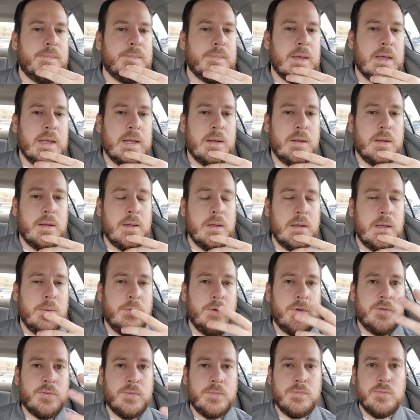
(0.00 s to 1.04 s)
and it
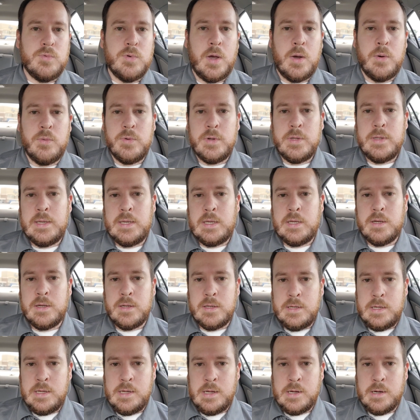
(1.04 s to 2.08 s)
was a really
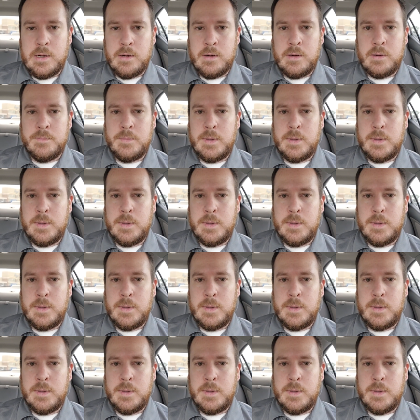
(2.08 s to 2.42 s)
good year